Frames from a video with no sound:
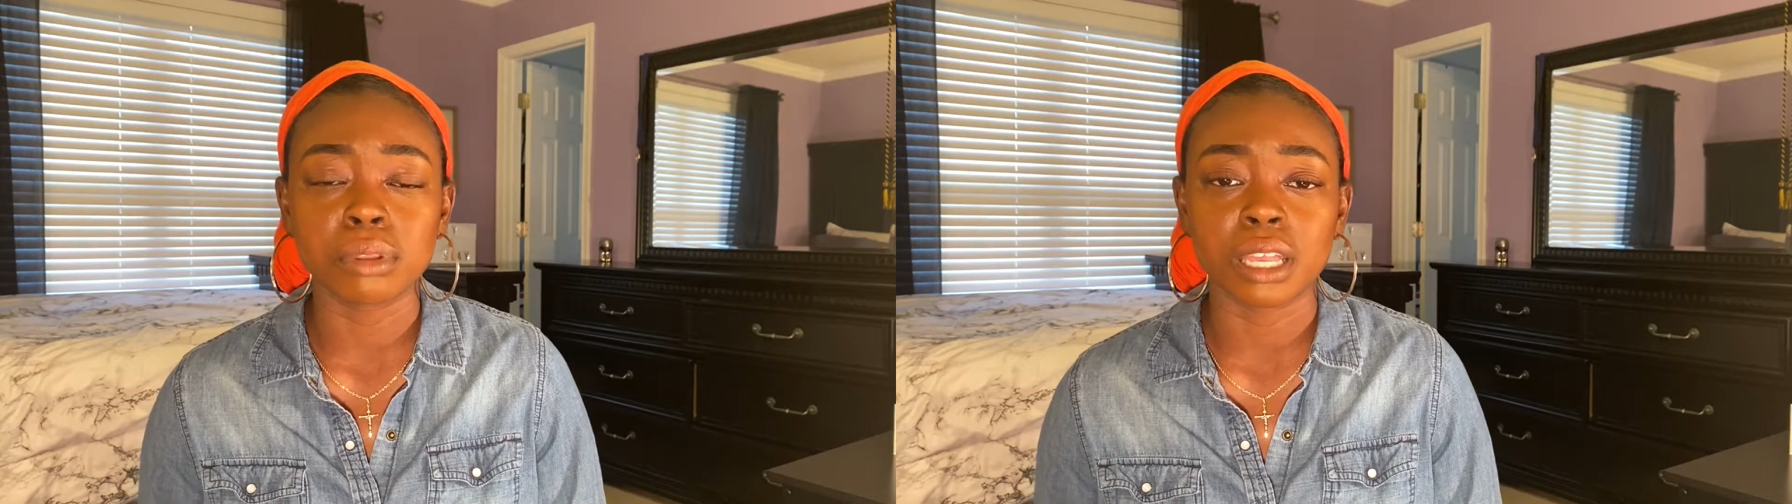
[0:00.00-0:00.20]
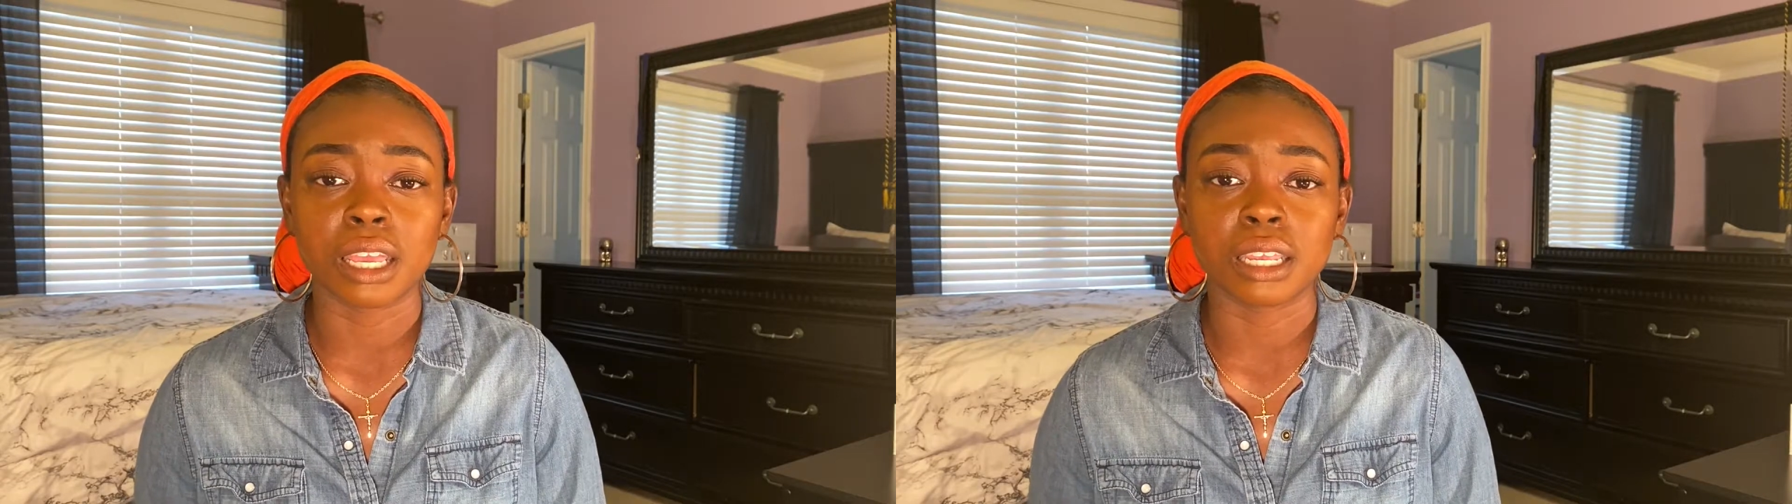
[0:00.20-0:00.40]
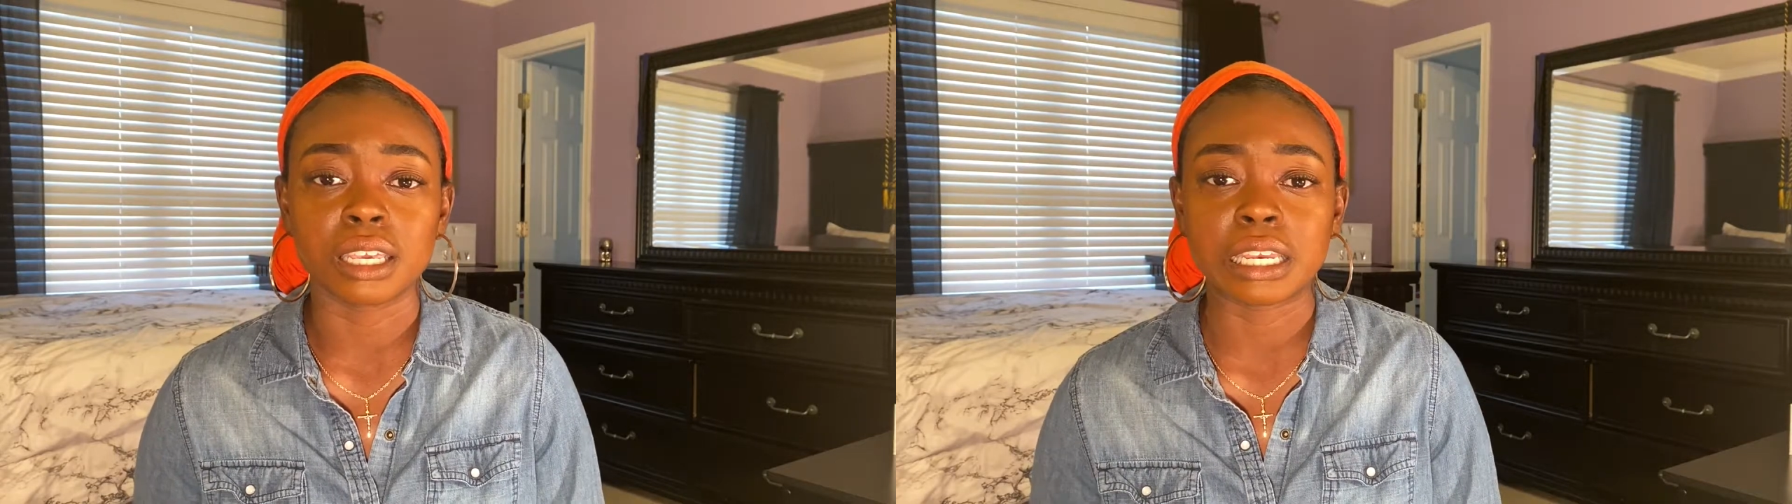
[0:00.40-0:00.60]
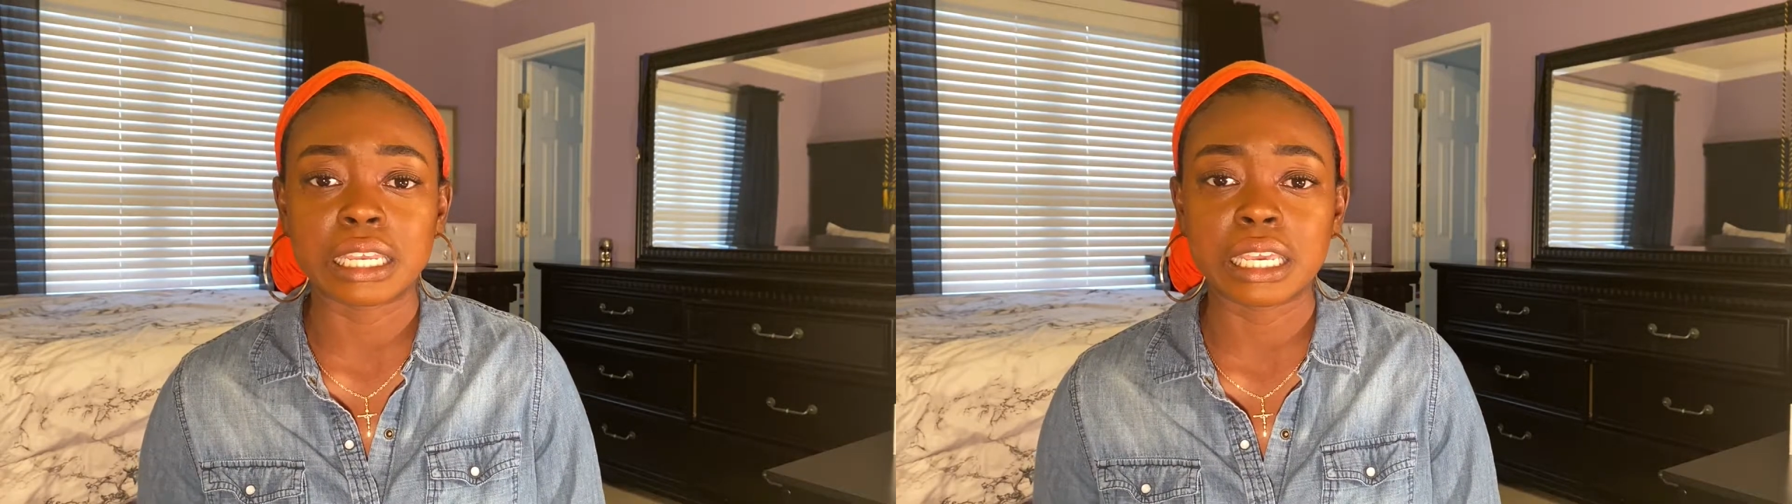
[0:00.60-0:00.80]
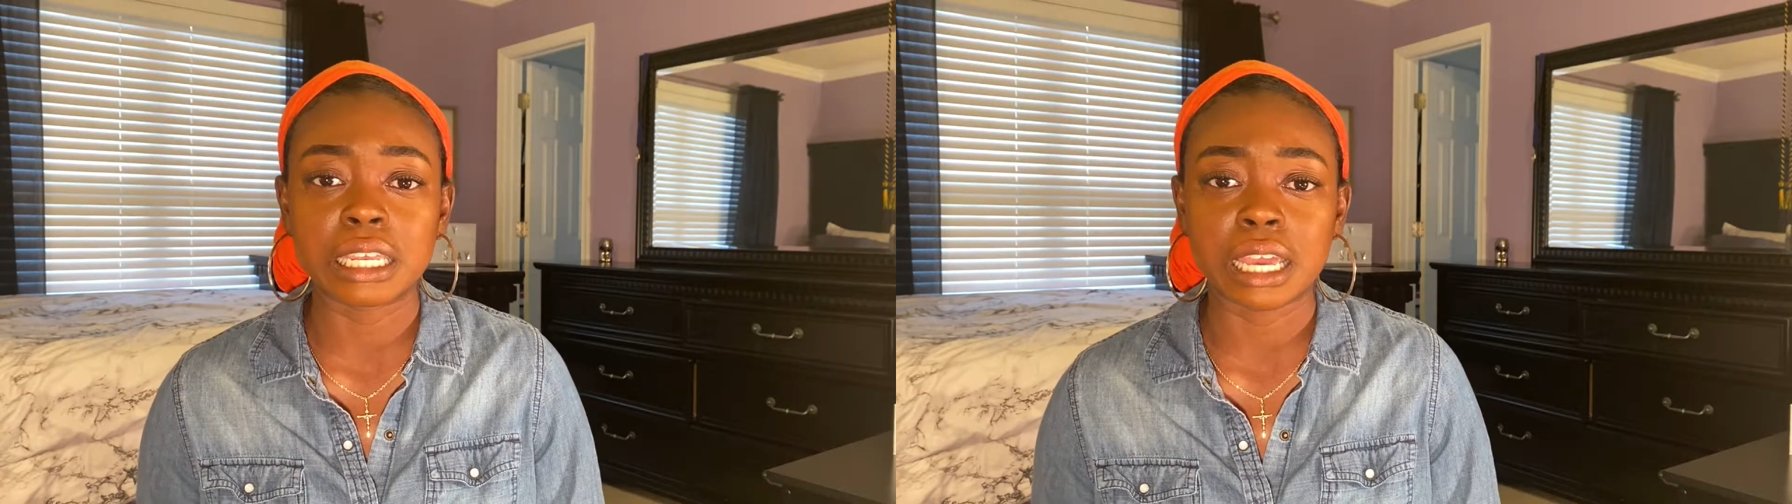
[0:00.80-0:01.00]
planning and
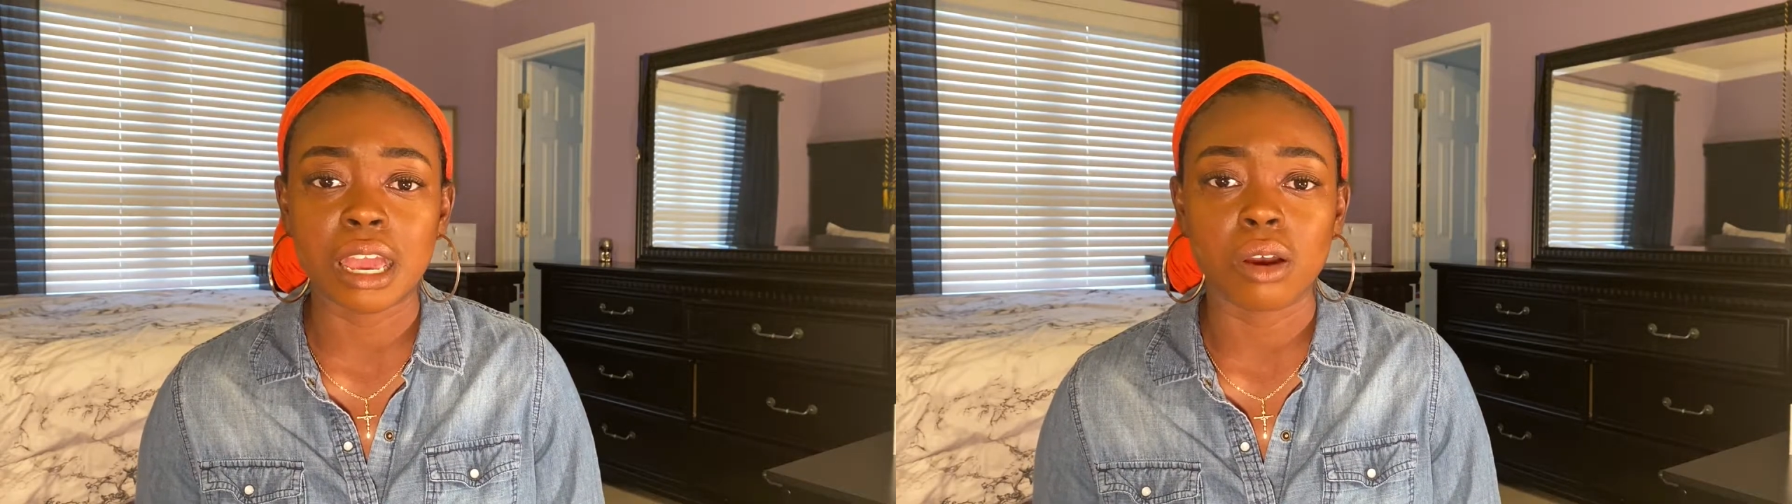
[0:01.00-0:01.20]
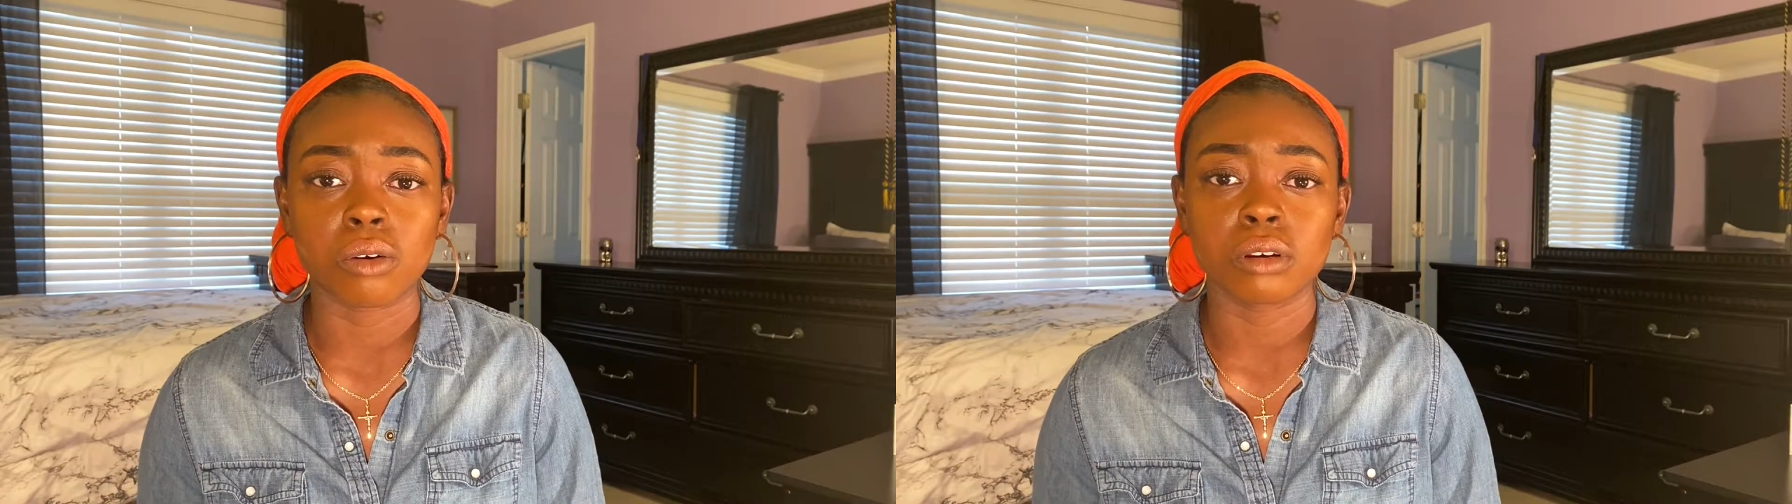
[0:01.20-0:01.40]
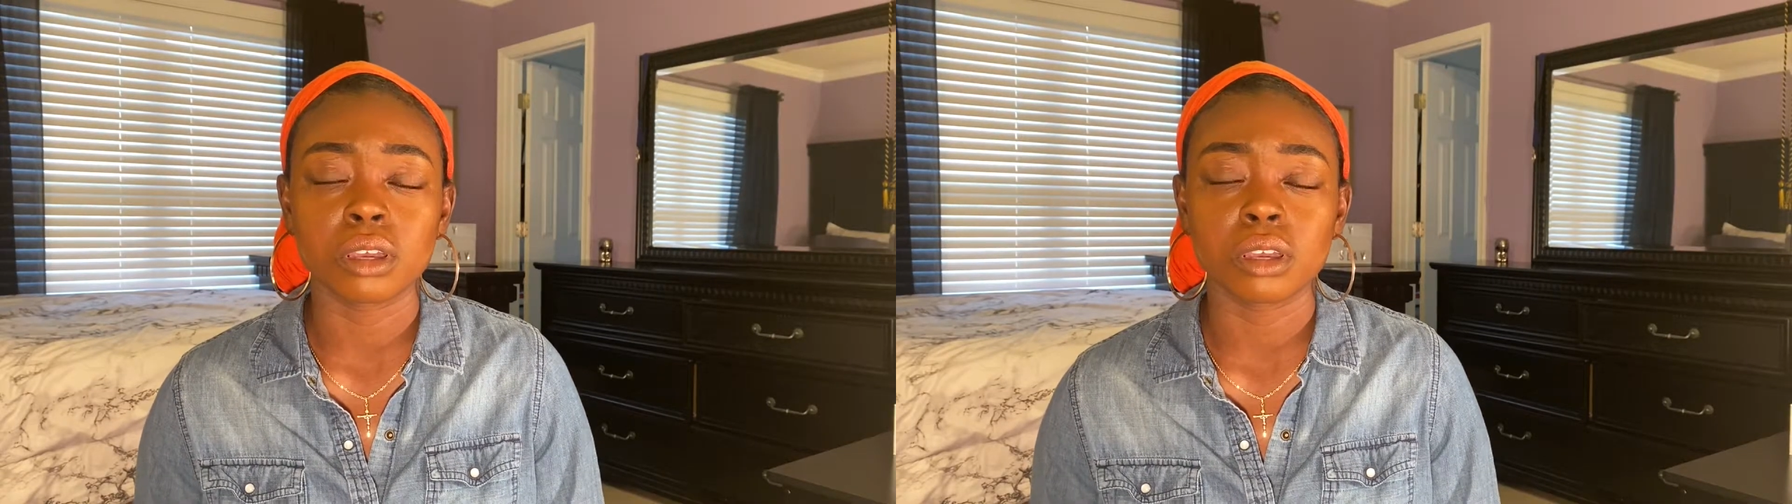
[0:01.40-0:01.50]
eating out,